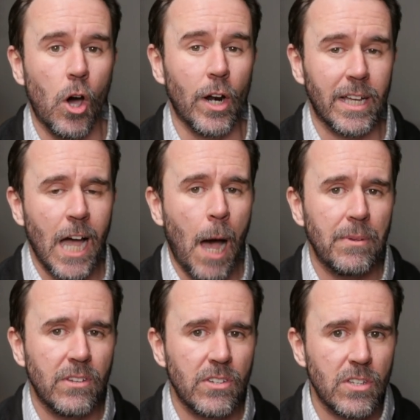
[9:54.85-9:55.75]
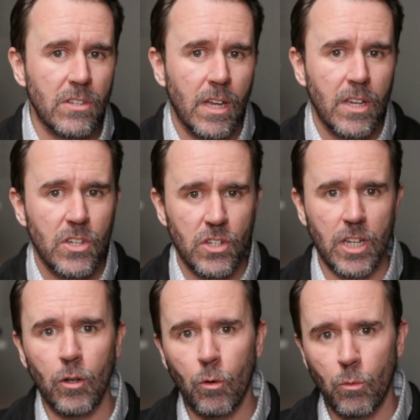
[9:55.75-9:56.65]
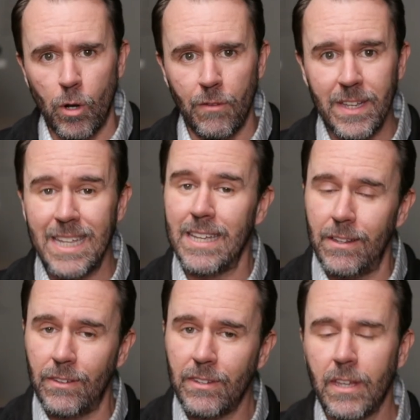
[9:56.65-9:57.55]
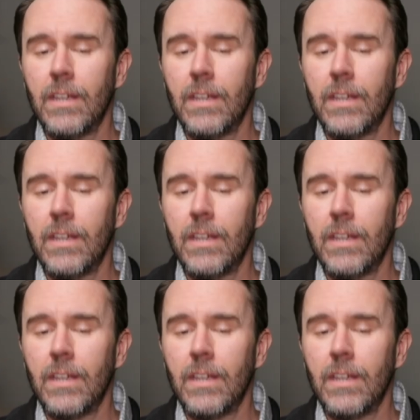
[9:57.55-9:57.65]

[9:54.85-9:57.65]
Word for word: on a composition shingle roof is,